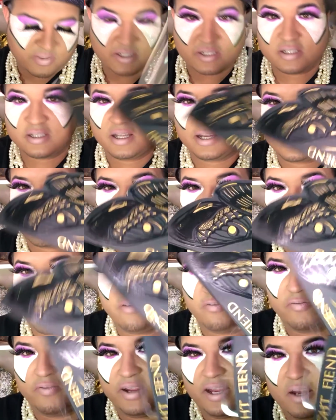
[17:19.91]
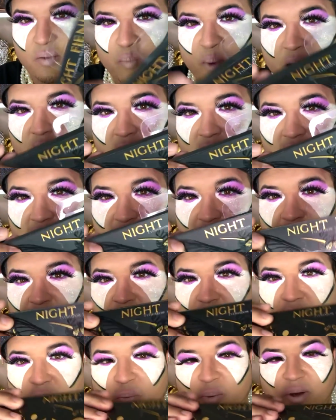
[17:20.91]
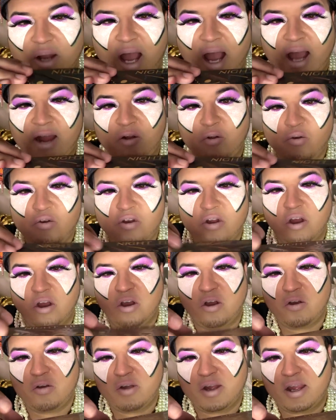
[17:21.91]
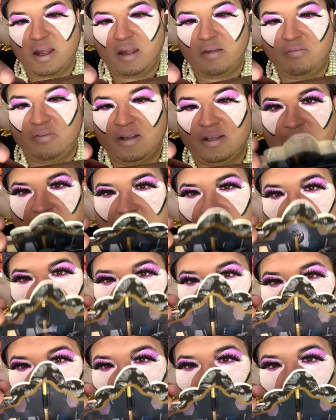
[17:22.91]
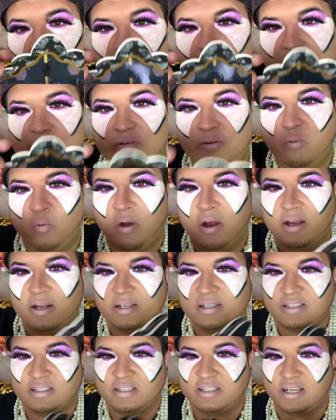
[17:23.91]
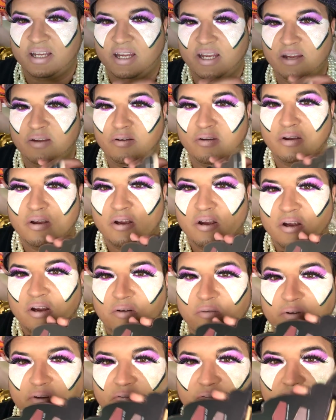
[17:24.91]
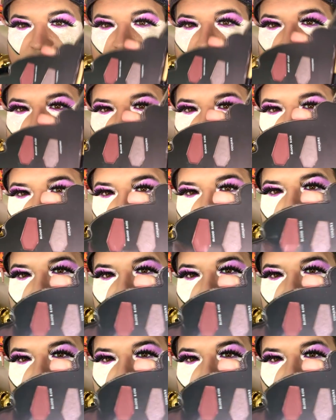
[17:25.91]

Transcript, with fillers: This is the Night Fiend palette, but I don't know if this is something y'all would even wanna see reviewed or not.